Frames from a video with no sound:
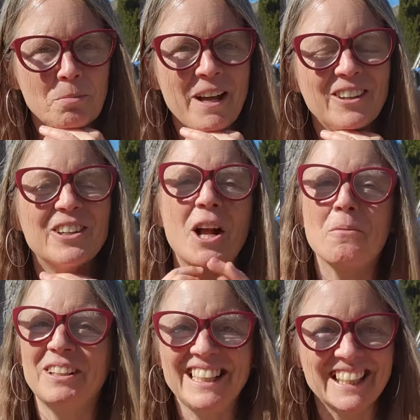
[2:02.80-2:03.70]
Re-Patterning. I'll
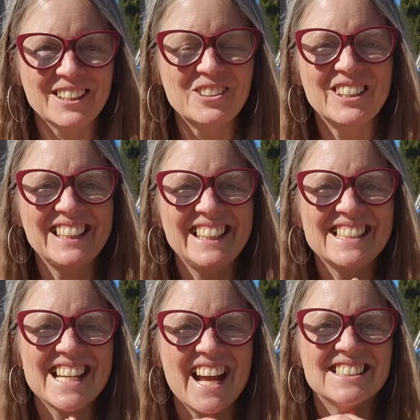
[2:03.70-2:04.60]
be leading
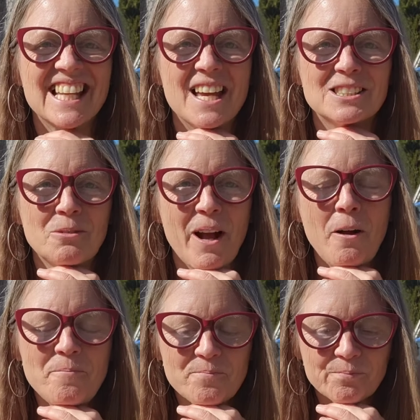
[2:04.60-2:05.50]
Kundalini dance as well.